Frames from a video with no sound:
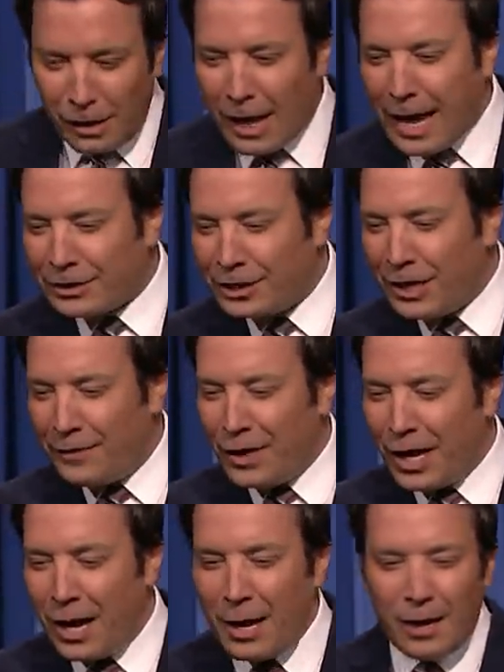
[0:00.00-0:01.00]

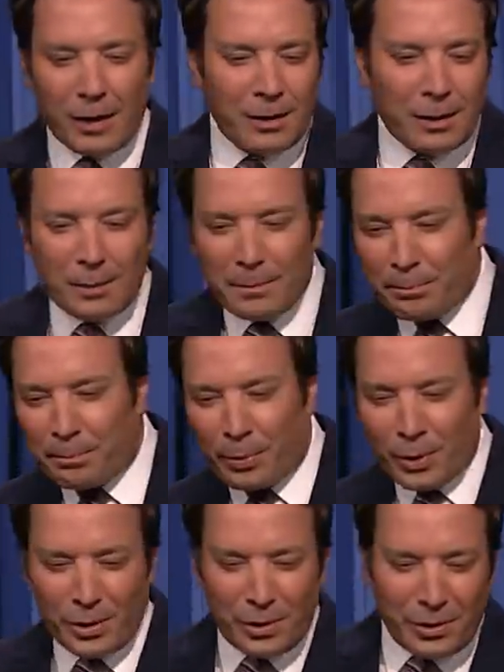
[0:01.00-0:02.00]
Activia,
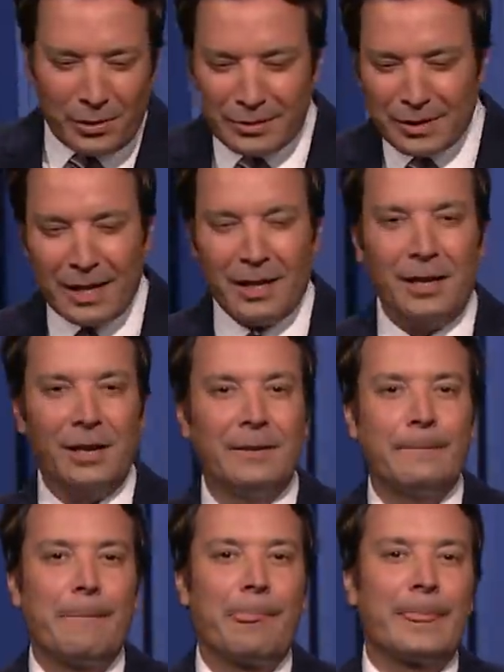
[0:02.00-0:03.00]
prunes, I don't know.
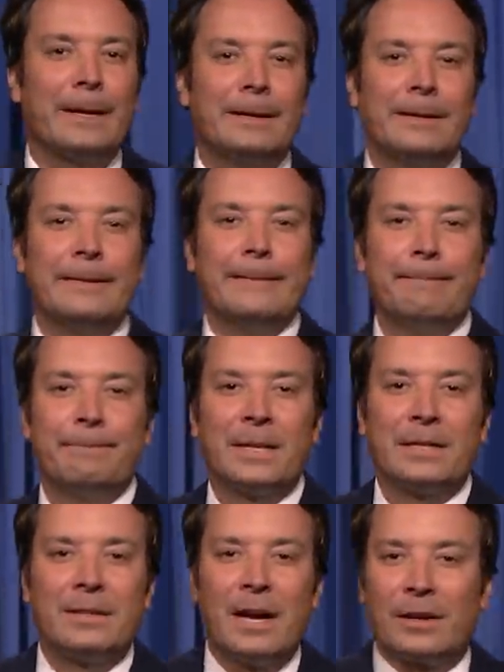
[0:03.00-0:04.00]

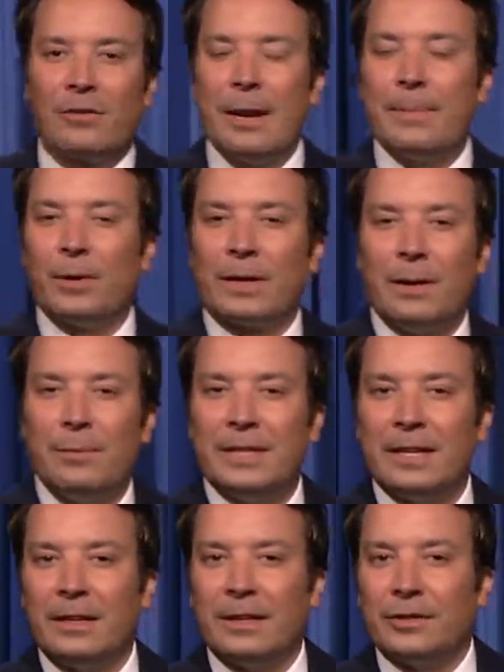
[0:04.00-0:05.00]
It's not great, but can we
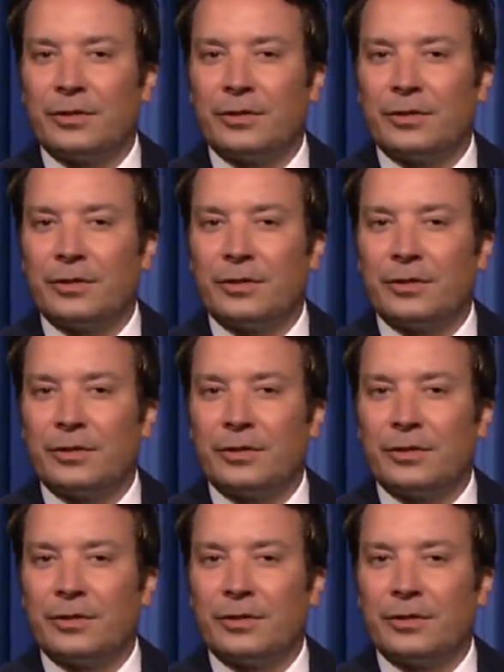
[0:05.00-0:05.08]
take a look at